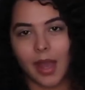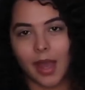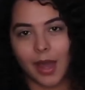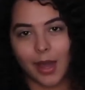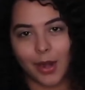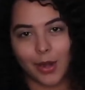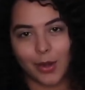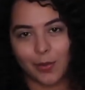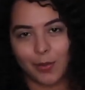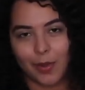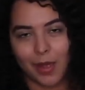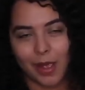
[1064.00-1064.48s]

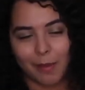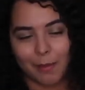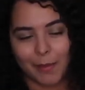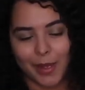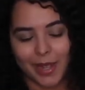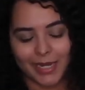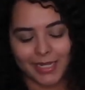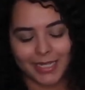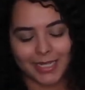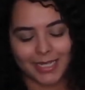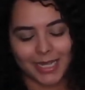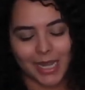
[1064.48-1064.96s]
I don't know why I'm
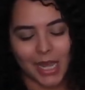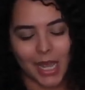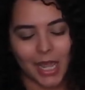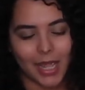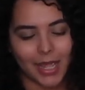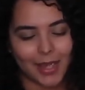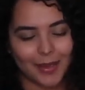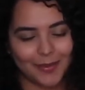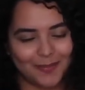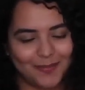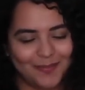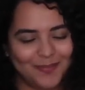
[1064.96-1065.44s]
acting
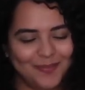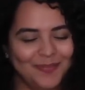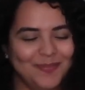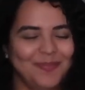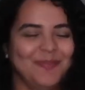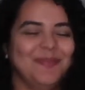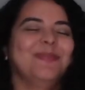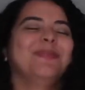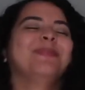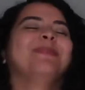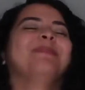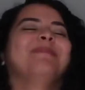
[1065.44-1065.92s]
like
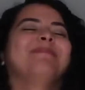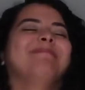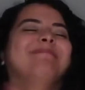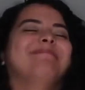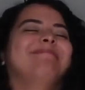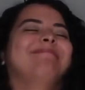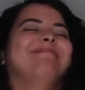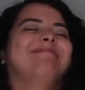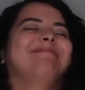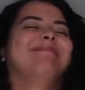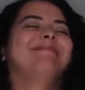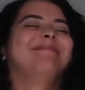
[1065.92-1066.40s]

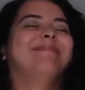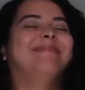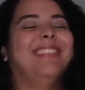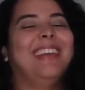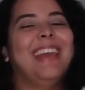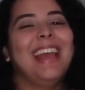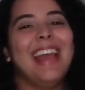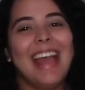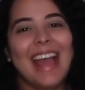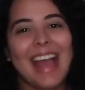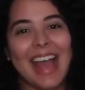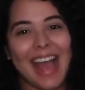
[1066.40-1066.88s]

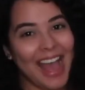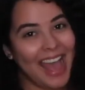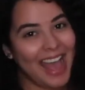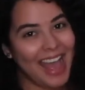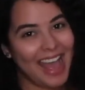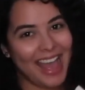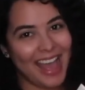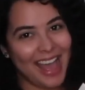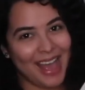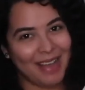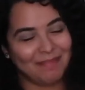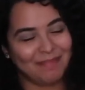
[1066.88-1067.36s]

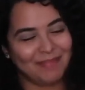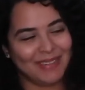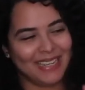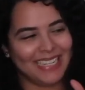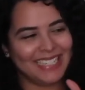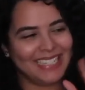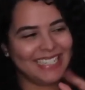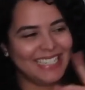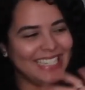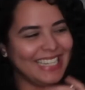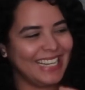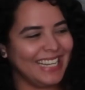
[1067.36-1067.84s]
I'm
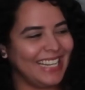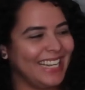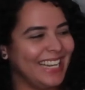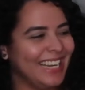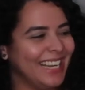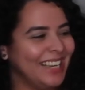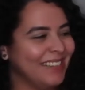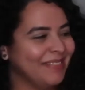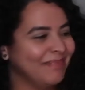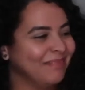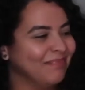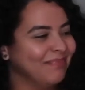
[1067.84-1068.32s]
not digging
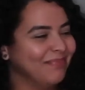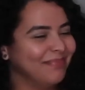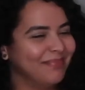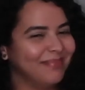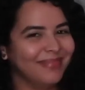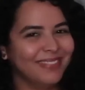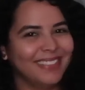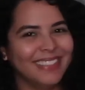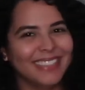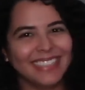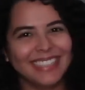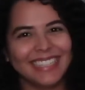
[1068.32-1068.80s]
it.
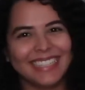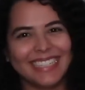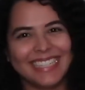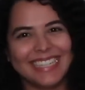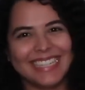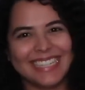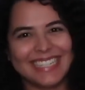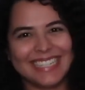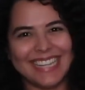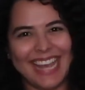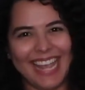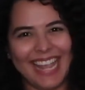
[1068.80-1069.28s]

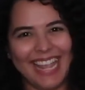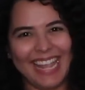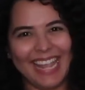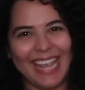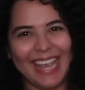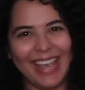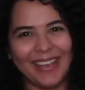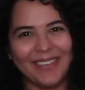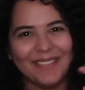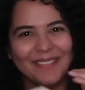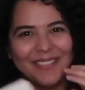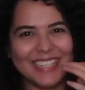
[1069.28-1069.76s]

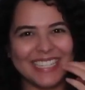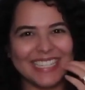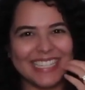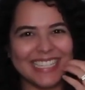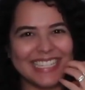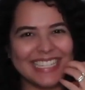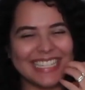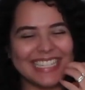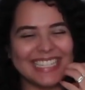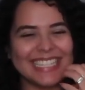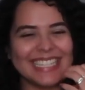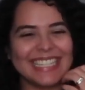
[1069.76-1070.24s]
It's
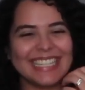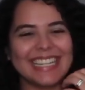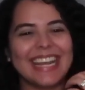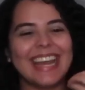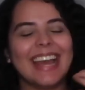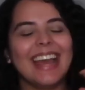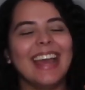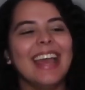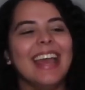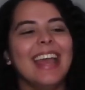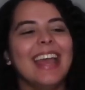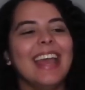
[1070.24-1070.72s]
just,
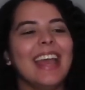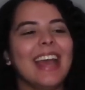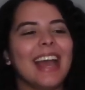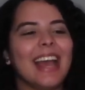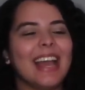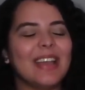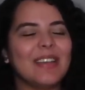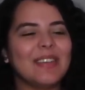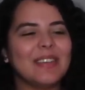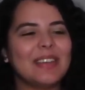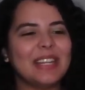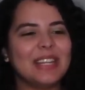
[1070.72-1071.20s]

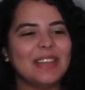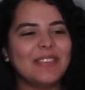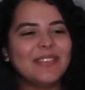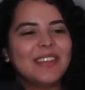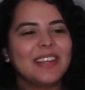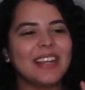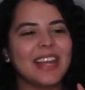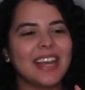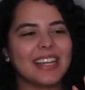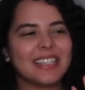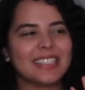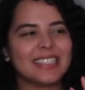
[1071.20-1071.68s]
I mean,
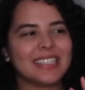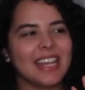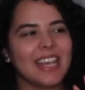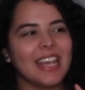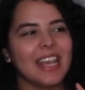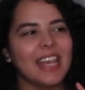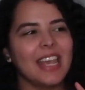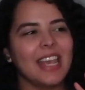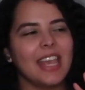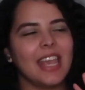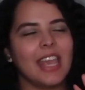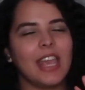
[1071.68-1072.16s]
even as
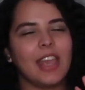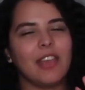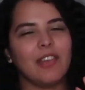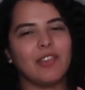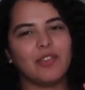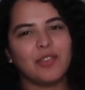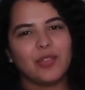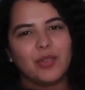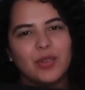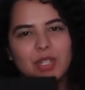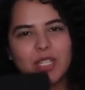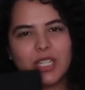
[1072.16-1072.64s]

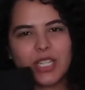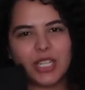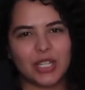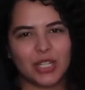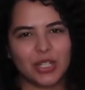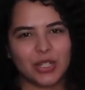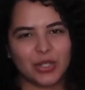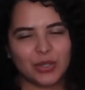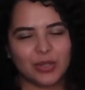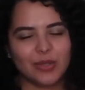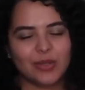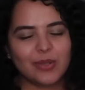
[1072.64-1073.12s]
a
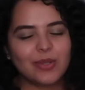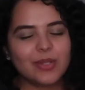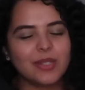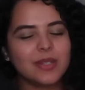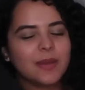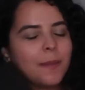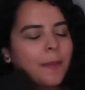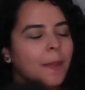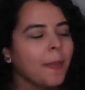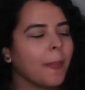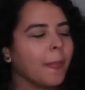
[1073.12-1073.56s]
14-year-old,